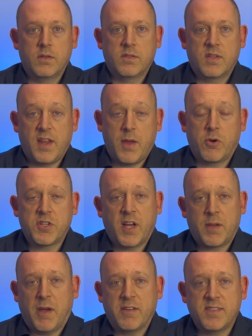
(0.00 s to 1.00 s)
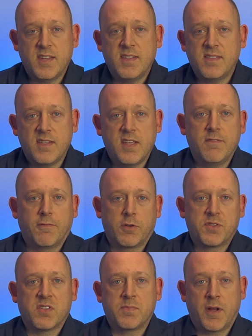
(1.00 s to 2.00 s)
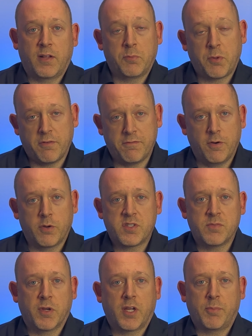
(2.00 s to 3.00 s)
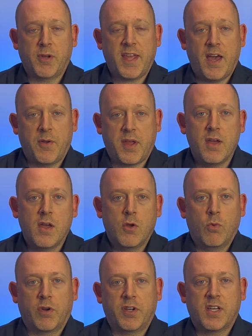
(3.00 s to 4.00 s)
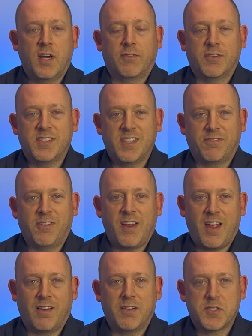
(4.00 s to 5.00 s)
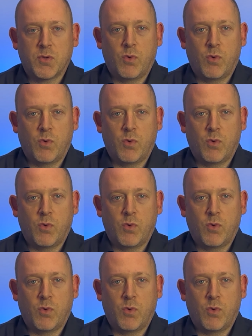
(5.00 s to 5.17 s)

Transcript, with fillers: Today we're talking about D C versus Maryland with a focus on Montgomery County. We're going to cover different areas of